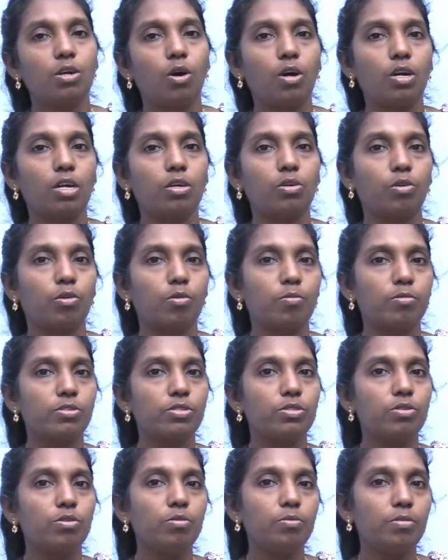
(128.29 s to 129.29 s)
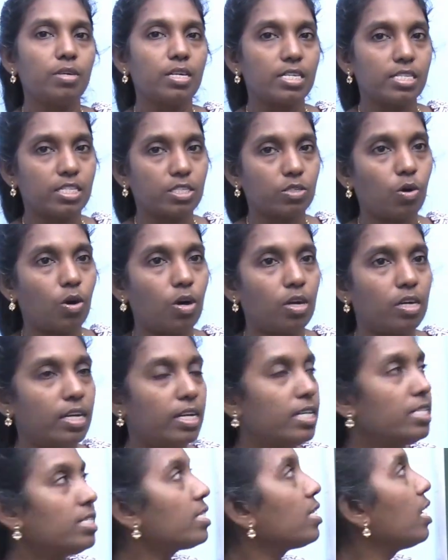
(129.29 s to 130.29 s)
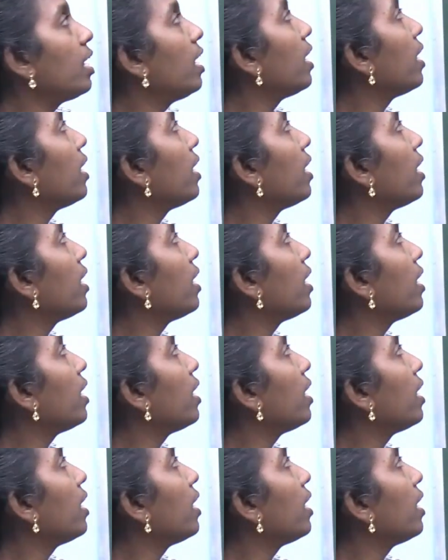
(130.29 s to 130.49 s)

on a chromosome is called as